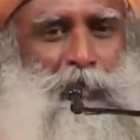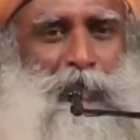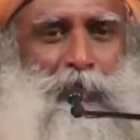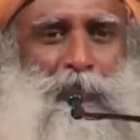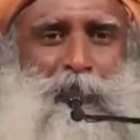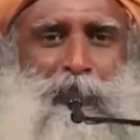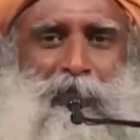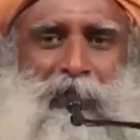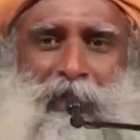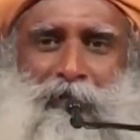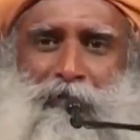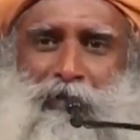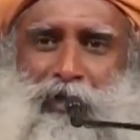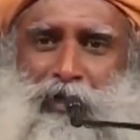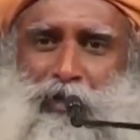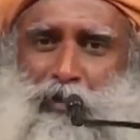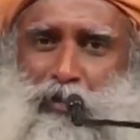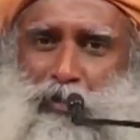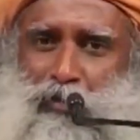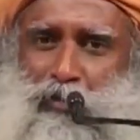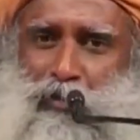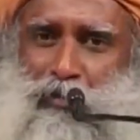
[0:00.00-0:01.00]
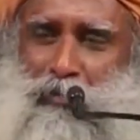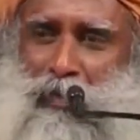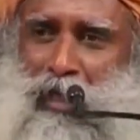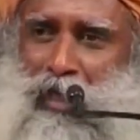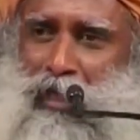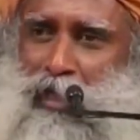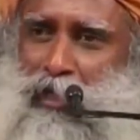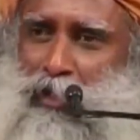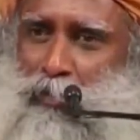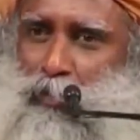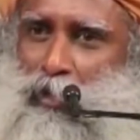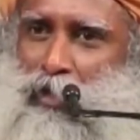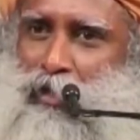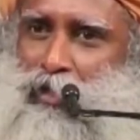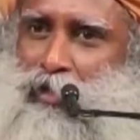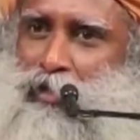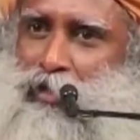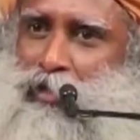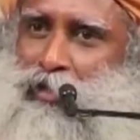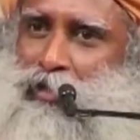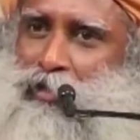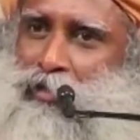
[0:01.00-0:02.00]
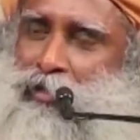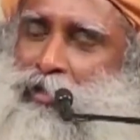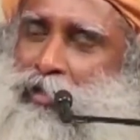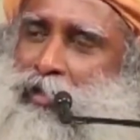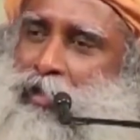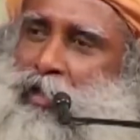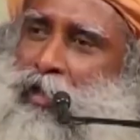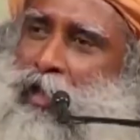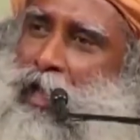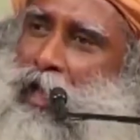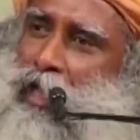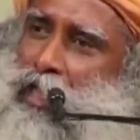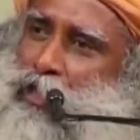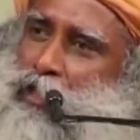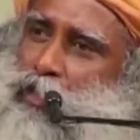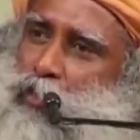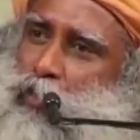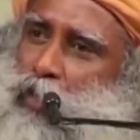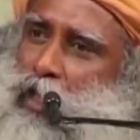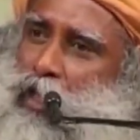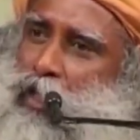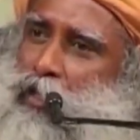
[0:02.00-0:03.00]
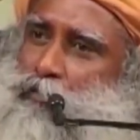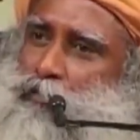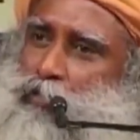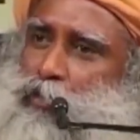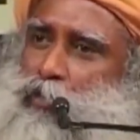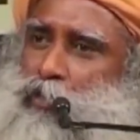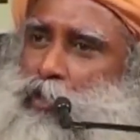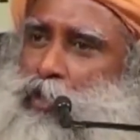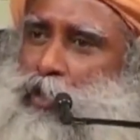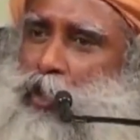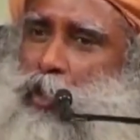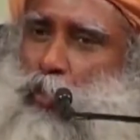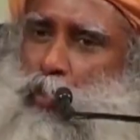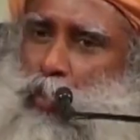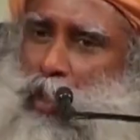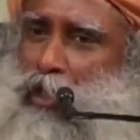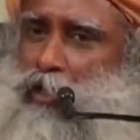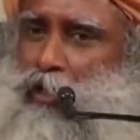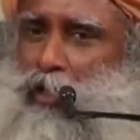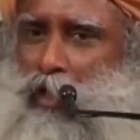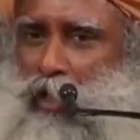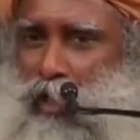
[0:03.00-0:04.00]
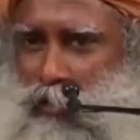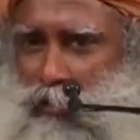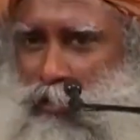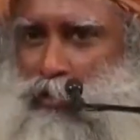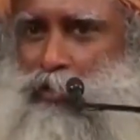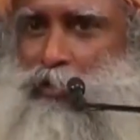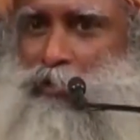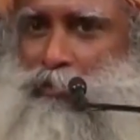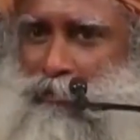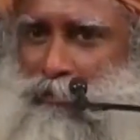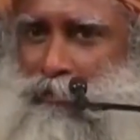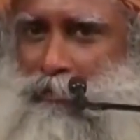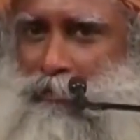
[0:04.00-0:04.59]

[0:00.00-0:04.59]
of people have understood management as a way of throwing their weight around.